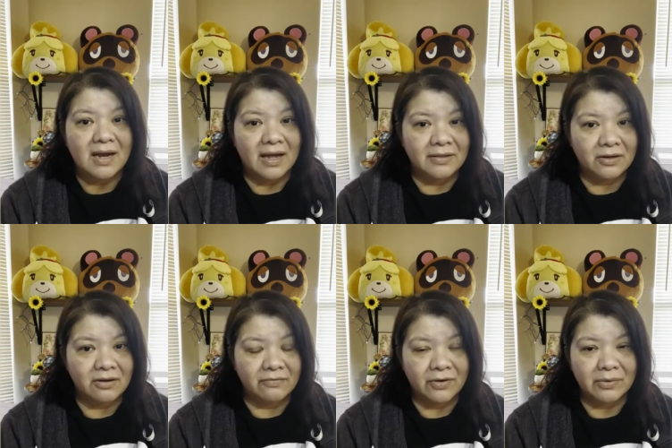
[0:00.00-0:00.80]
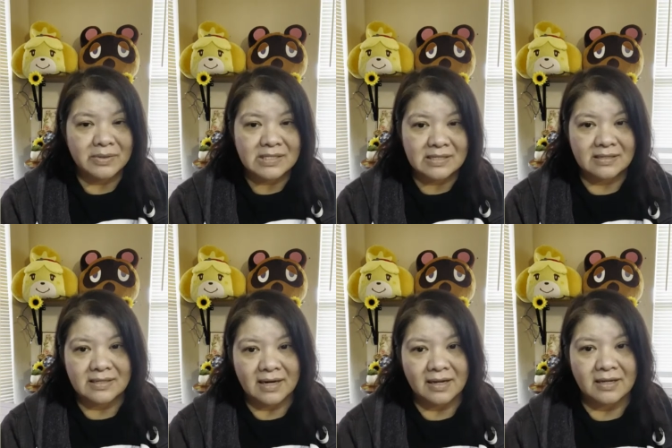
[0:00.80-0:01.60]
and there are far worse things
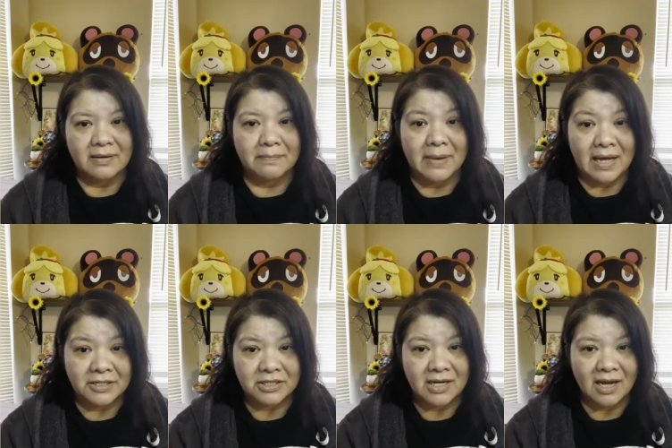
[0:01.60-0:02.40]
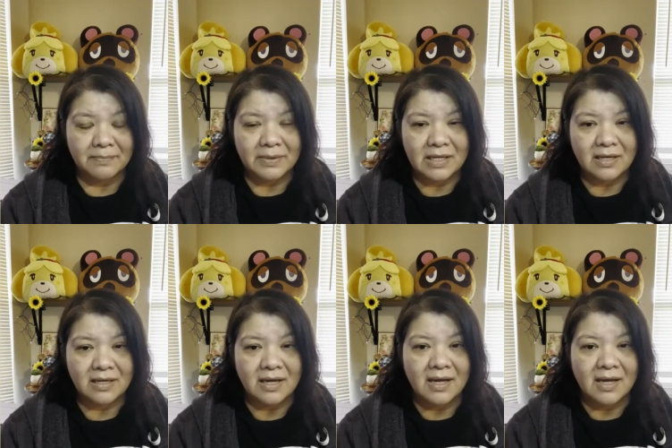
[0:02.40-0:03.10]
that I can imagine happening,